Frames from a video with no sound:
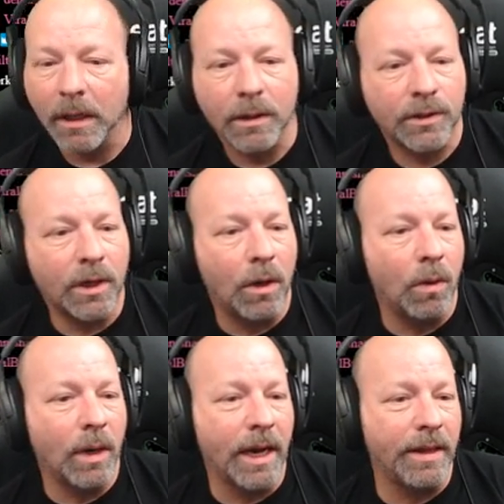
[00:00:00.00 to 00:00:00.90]

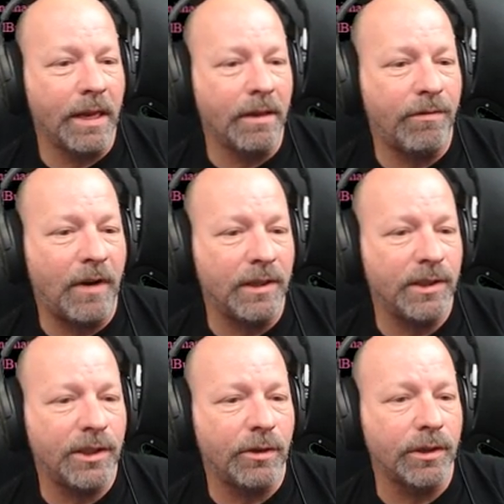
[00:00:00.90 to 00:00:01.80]
so, and then the fun
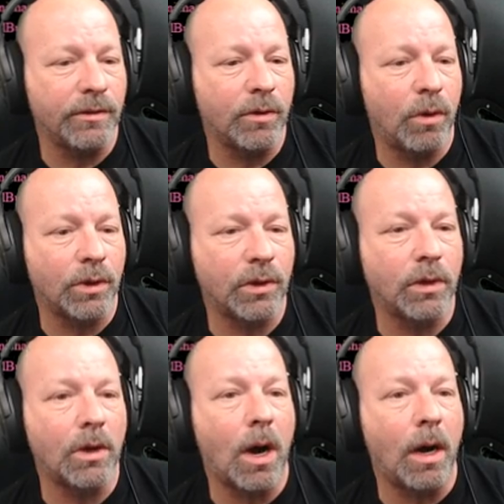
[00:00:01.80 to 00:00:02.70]
series, of course, are
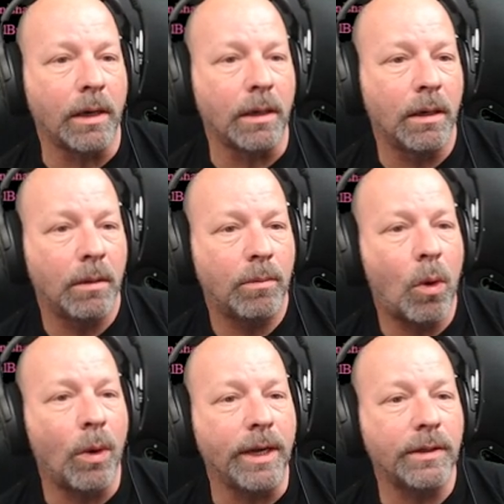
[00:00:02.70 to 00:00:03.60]
non
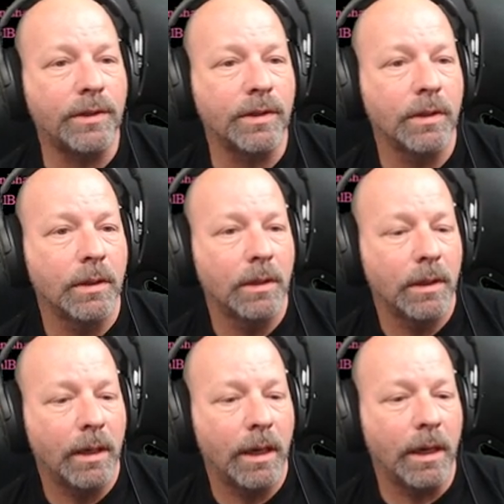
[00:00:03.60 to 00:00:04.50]
points.
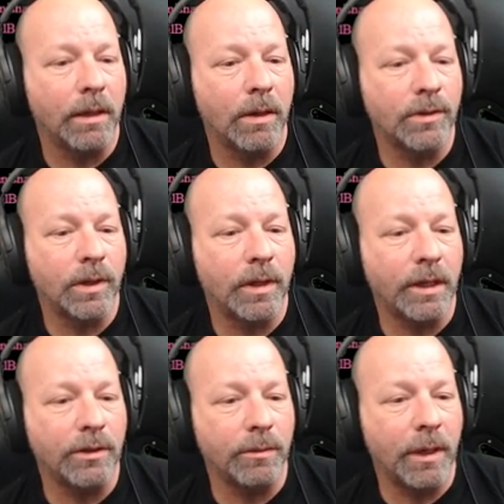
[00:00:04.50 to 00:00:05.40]
And those are the
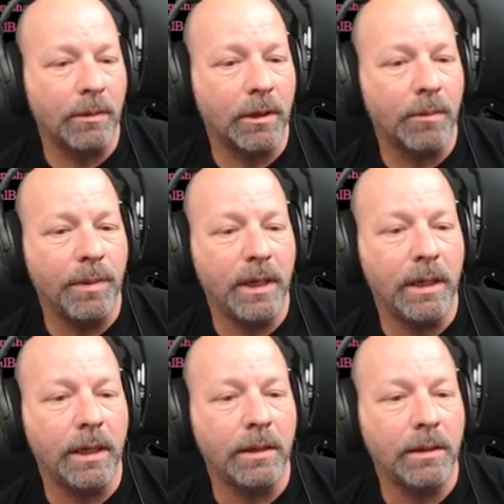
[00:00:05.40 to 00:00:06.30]
things you'll be able to compete
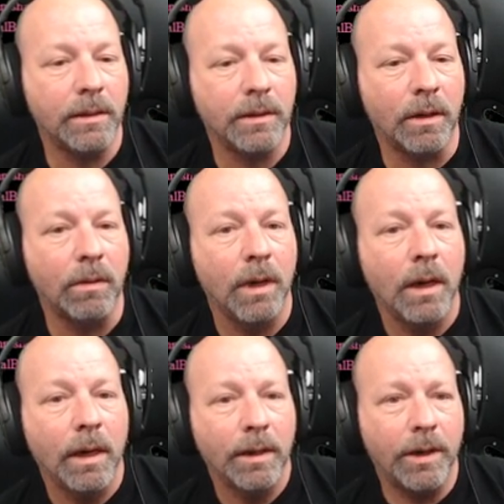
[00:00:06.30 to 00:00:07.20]
in. So.
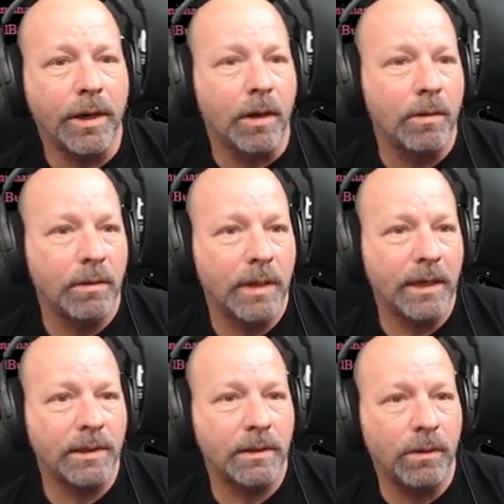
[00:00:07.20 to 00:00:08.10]
There you go.
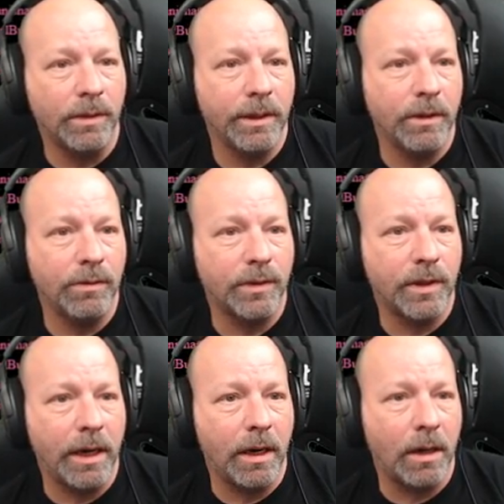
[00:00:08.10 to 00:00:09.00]
That's the only news
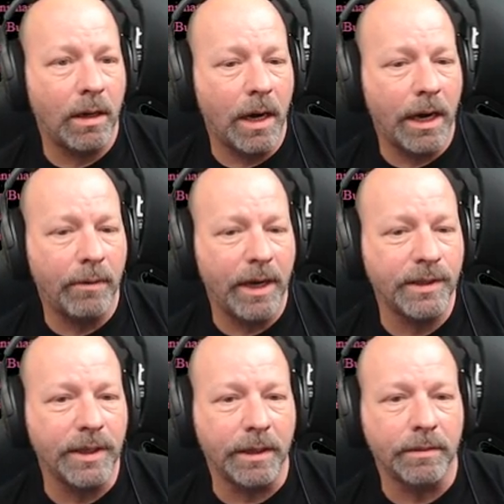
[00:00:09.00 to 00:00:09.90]
there.
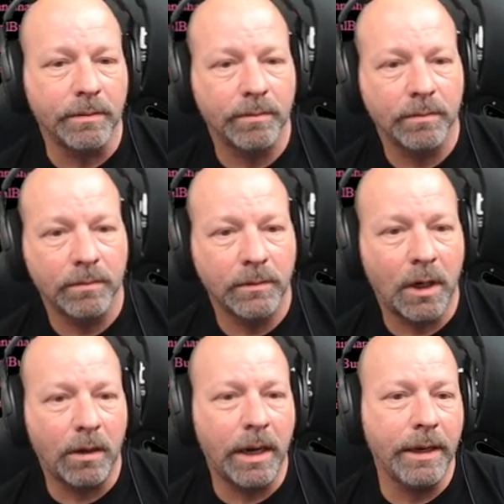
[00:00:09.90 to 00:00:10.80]
iRacing.
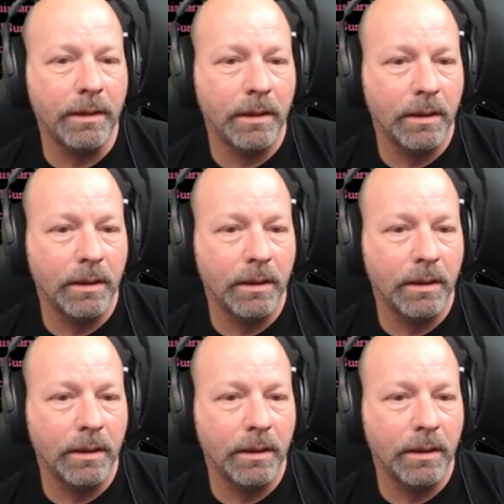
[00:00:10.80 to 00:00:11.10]
All right.